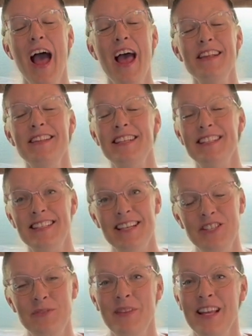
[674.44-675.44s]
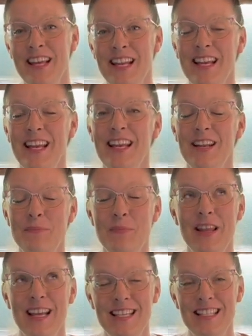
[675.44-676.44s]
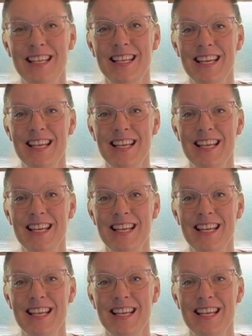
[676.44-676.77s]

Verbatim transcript: Succession planning, planting